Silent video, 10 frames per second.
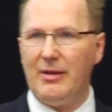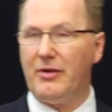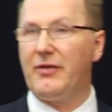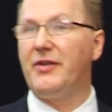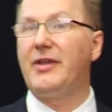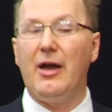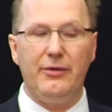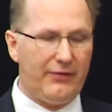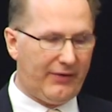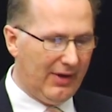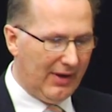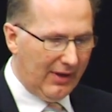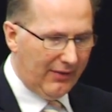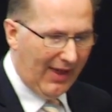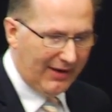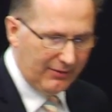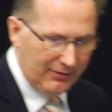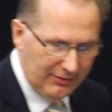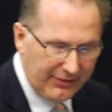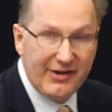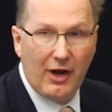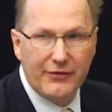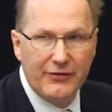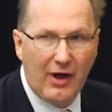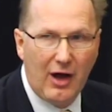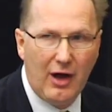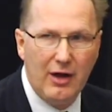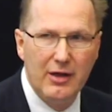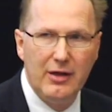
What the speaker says: Because if you don't, then the chances are